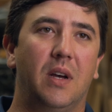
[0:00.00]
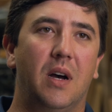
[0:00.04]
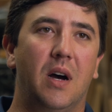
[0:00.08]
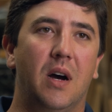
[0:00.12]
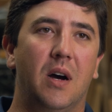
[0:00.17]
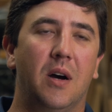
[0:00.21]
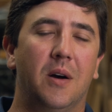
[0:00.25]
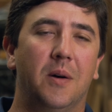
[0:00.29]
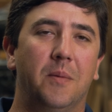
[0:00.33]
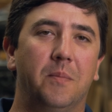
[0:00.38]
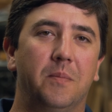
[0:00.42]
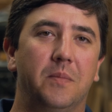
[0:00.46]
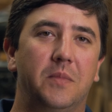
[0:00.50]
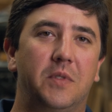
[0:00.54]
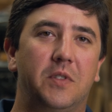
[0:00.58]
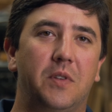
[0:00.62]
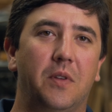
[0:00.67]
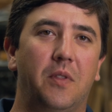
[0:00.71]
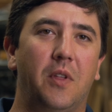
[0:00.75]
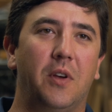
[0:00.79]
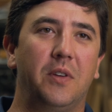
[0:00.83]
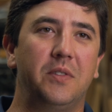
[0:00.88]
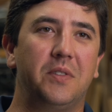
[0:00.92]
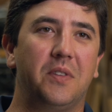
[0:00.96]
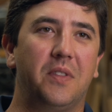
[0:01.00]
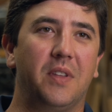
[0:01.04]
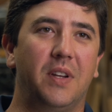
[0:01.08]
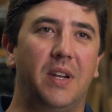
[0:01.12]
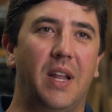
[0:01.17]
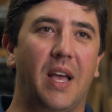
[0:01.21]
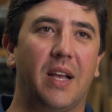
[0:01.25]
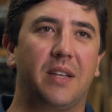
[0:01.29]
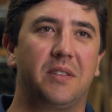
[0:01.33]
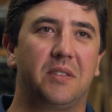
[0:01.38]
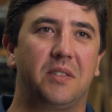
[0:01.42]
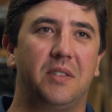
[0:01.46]
Um, so those are the
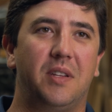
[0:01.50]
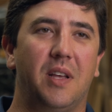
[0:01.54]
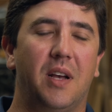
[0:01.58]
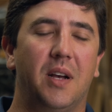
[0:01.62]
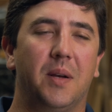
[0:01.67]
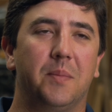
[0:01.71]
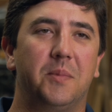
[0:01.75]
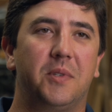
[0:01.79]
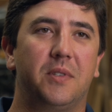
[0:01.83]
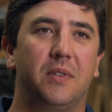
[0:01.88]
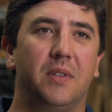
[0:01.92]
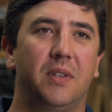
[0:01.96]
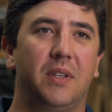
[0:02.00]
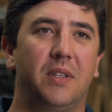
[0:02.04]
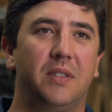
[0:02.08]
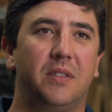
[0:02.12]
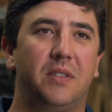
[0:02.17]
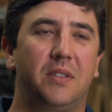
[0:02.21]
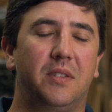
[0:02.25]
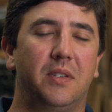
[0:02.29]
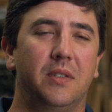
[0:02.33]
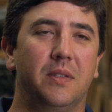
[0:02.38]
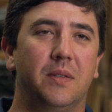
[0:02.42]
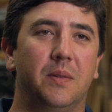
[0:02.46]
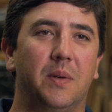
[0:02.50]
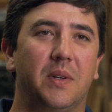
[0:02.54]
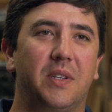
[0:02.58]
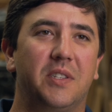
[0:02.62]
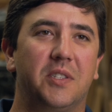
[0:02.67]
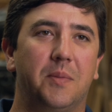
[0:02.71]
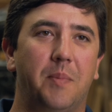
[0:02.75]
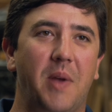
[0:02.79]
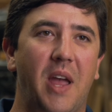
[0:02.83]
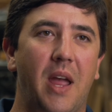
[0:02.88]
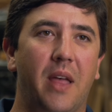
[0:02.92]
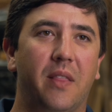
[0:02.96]
next steps: is to
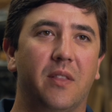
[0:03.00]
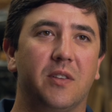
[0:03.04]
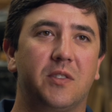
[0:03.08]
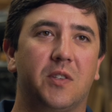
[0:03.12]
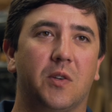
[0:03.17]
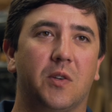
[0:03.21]
expand the